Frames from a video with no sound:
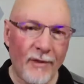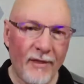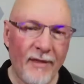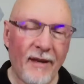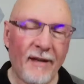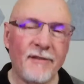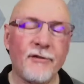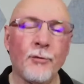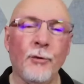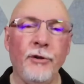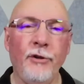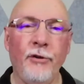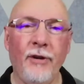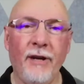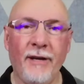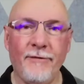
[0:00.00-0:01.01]
that's when
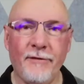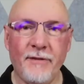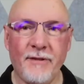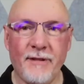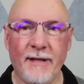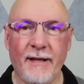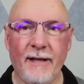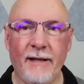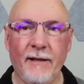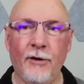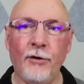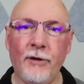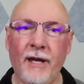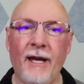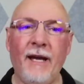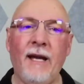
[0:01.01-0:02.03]
you have to say,
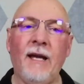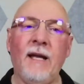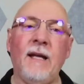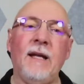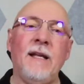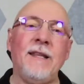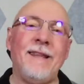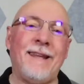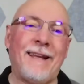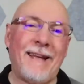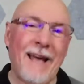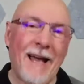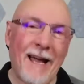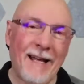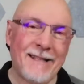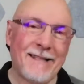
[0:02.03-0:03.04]
okay, the
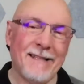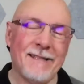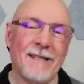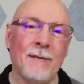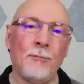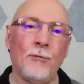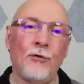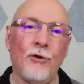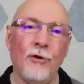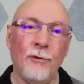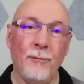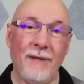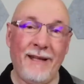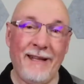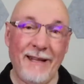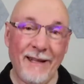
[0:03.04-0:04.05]
content I'm going to
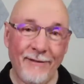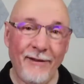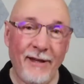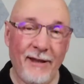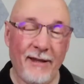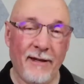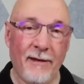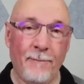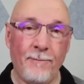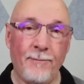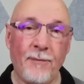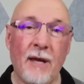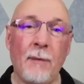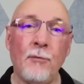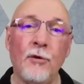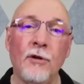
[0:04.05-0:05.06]
be giving them,
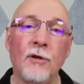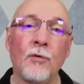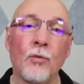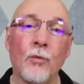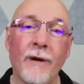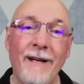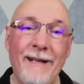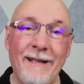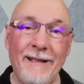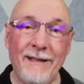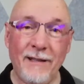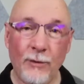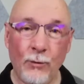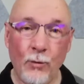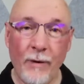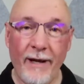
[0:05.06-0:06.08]
I'm going to write it
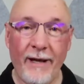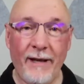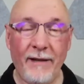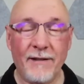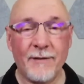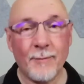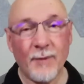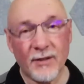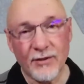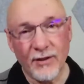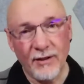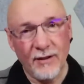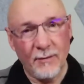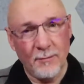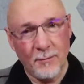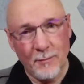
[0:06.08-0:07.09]
in a way, especially
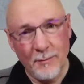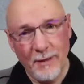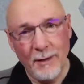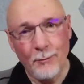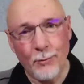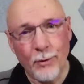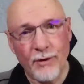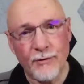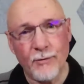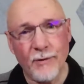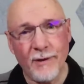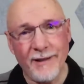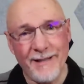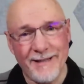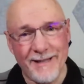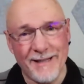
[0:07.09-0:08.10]
the main press
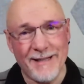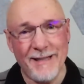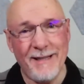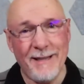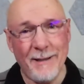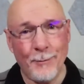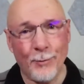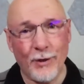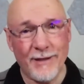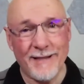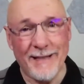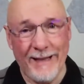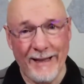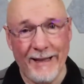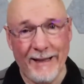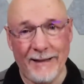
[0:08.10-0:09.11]
release that's in the press
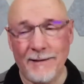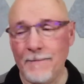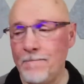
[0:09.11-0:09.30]
kit,